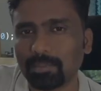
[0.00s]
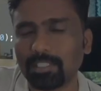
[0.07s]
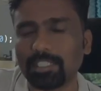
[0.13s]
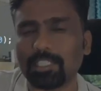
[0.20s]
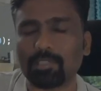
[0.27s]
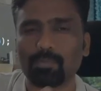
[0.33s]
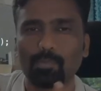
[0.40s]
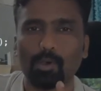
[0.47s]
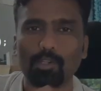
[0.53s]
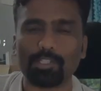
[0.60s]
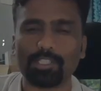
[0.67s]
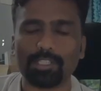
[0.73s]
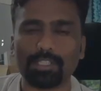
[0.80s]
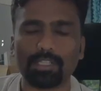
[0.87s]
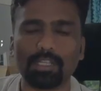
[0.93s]
is
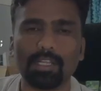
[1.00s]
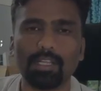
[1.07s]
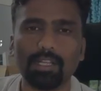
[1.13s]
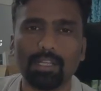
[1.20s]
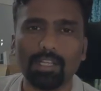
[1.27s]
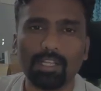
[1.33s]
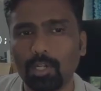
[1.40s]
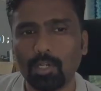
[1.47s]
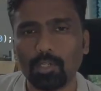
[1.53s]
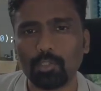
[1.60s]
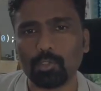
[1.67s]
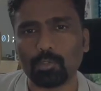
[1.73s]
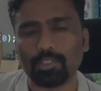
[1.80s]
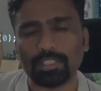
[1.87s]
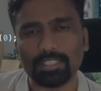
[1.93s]
pointing
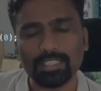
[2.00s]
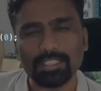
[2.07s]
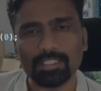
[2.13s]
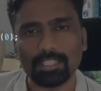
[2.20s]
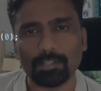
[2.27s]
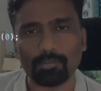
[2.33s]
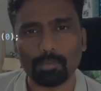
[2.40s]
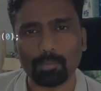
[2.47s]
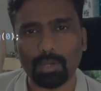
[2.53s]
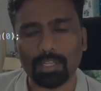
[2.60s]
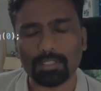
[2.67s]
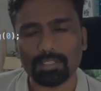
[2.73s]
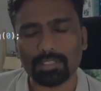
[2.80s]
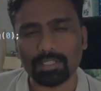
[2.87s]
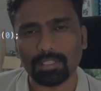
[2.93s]
to the list that we
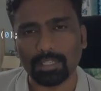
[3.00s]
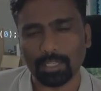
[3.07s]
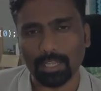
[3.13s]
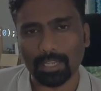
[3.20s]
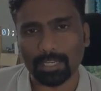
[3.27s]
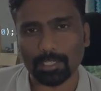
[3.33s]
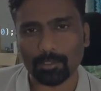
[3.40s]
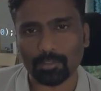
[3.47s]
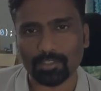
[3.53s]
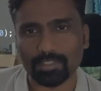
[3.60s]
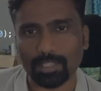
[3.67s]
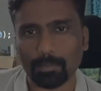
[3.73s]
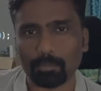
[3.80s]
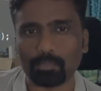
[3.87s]
passed into the sum.